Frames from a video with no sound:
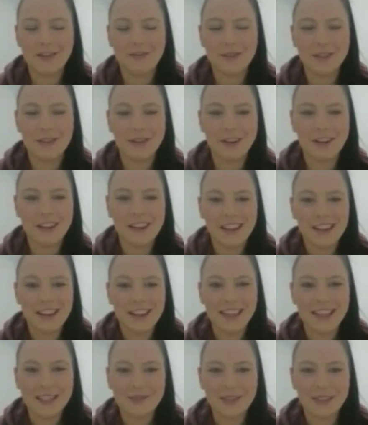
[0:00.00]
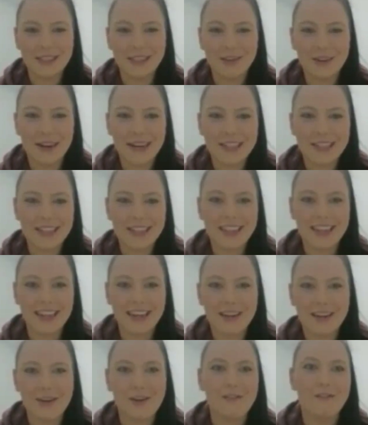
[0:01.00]
So that's really good to
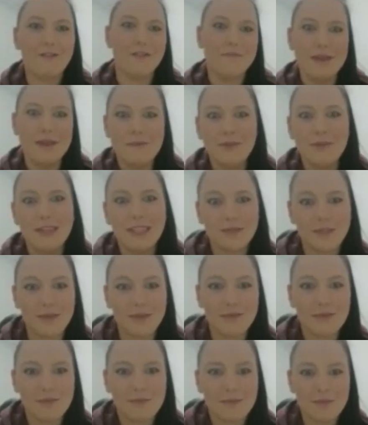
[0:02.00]
hear from memories from